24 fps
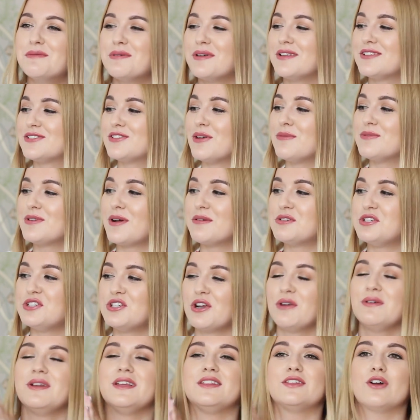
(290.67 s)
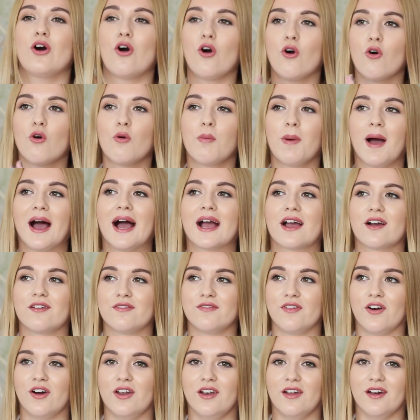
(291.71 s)
but sometimes you don't need the whole pack
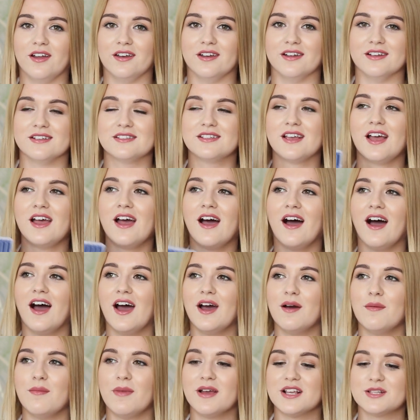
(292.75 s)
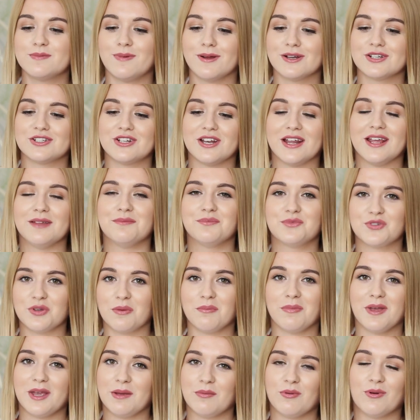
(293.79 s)
of fine liners. Especially
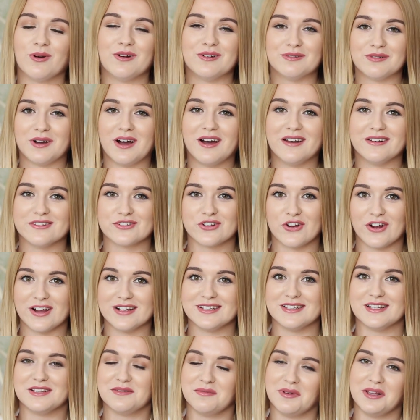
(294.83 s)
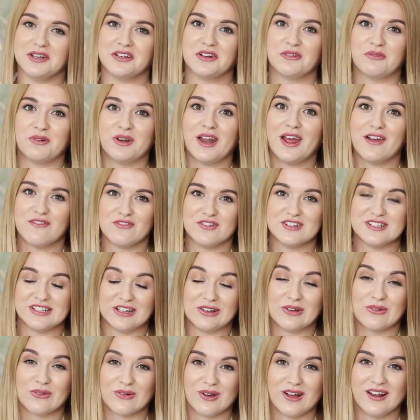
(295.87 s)
some people aren't as crazy as me and don't want every
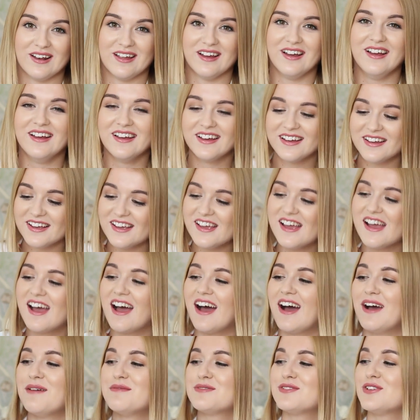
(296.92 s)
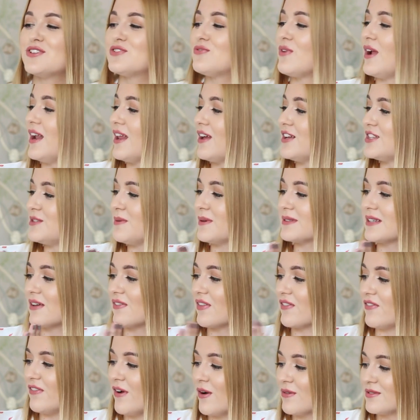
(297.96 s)
single colour. So it's really good to
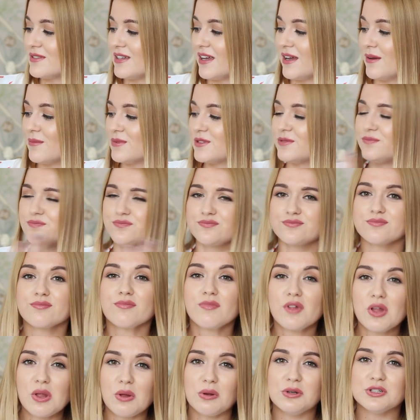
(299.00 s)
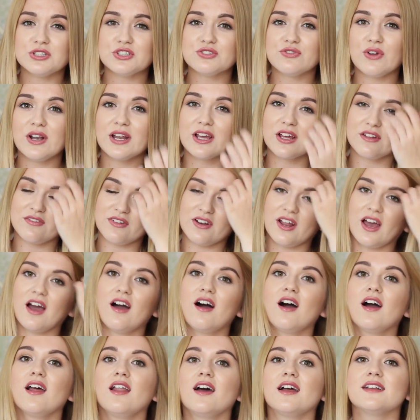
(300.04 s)
have the felt tips. which is really good for like
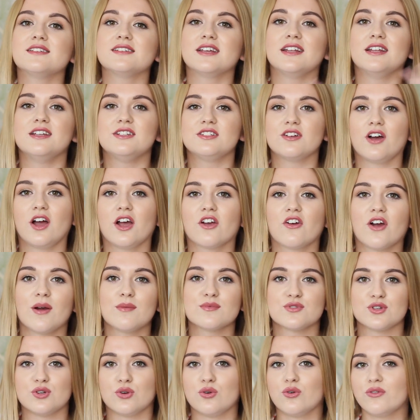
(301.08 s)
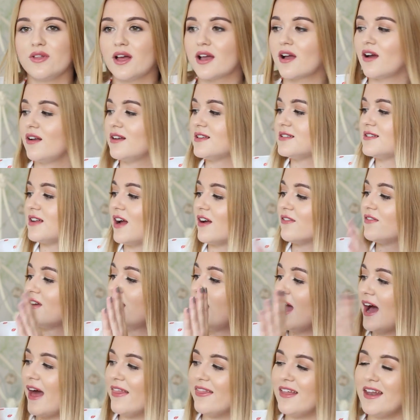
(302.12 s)
highlighting and diagrams and all that kind of stuff.
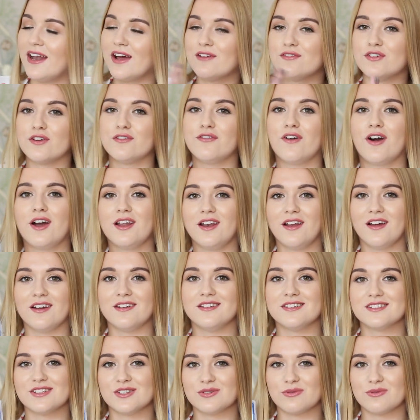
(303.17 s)
And then have your fine liners